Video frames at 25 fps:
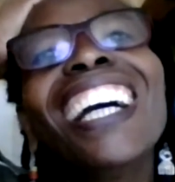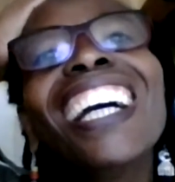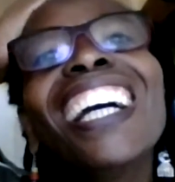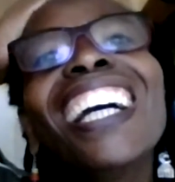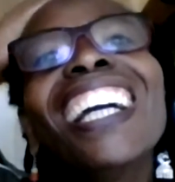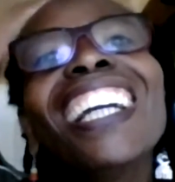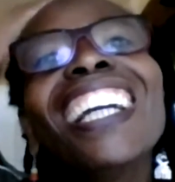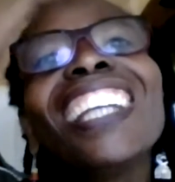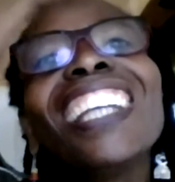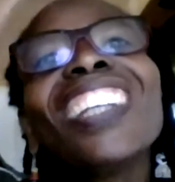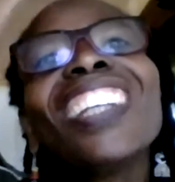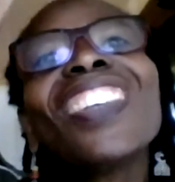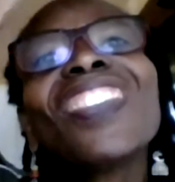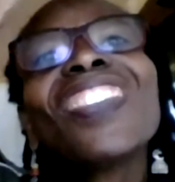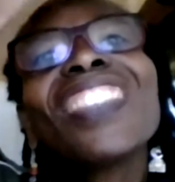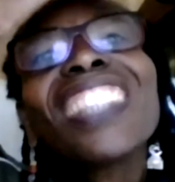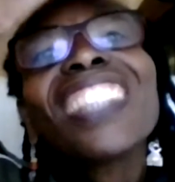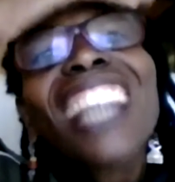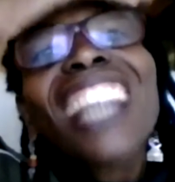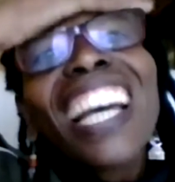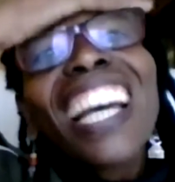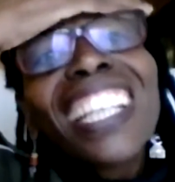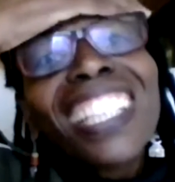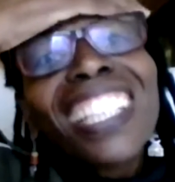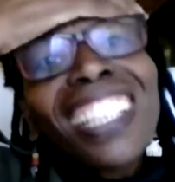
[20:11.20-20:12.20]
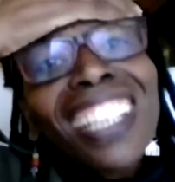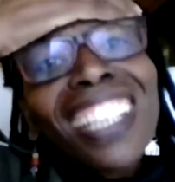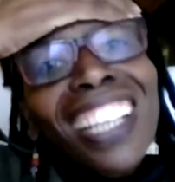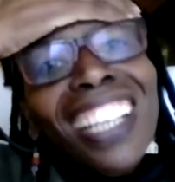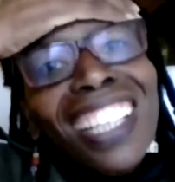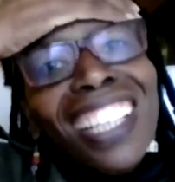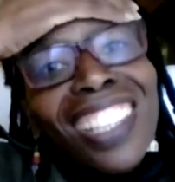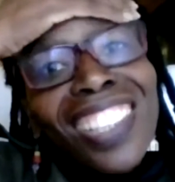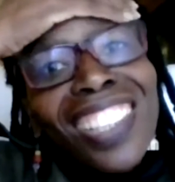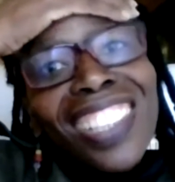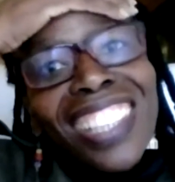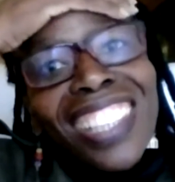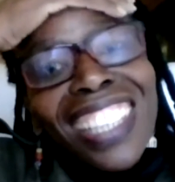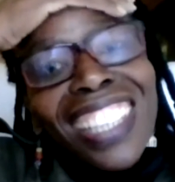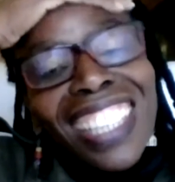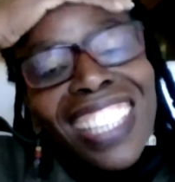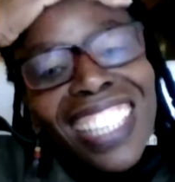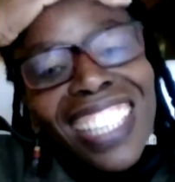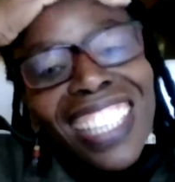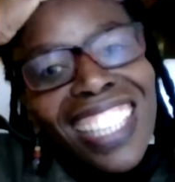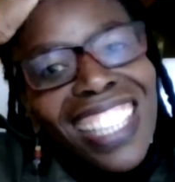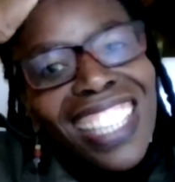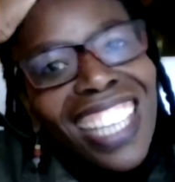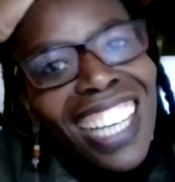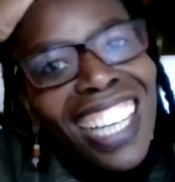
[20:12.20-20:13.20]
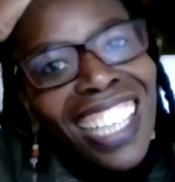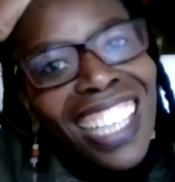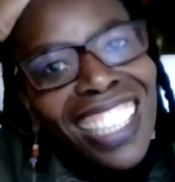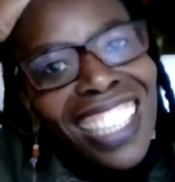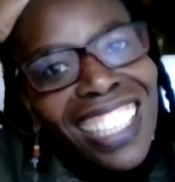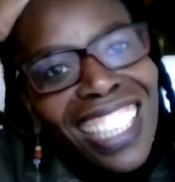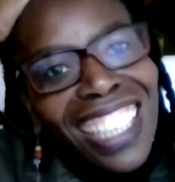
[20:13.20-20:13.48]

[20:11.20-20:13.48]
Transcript: you've started us on this, and